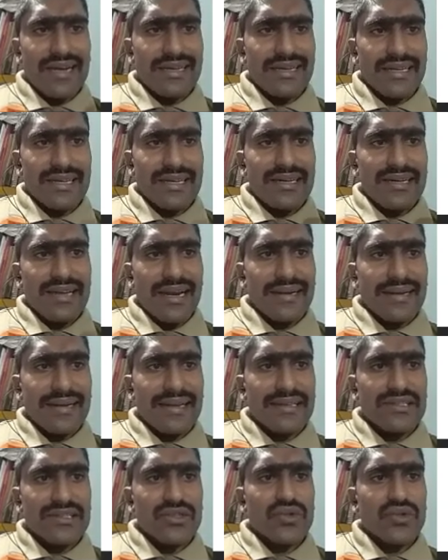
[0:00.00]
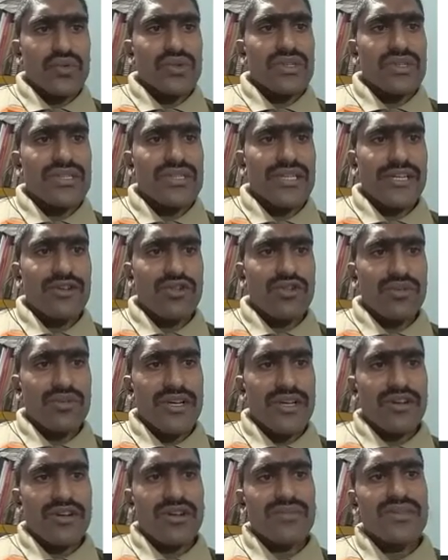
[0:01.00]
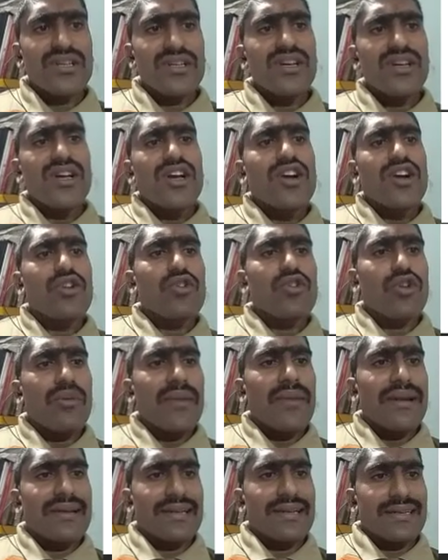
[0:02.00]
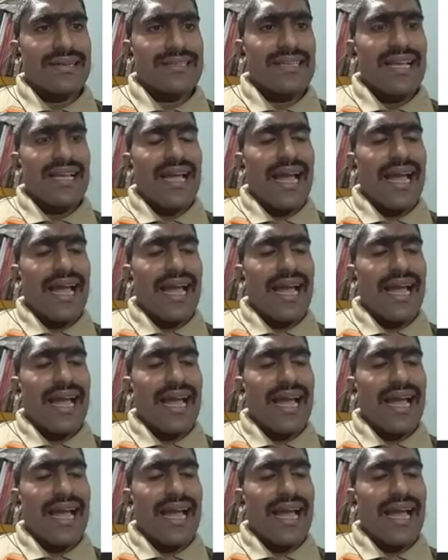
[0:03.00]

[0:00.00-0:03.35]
get attached to the centromere of the chromatids,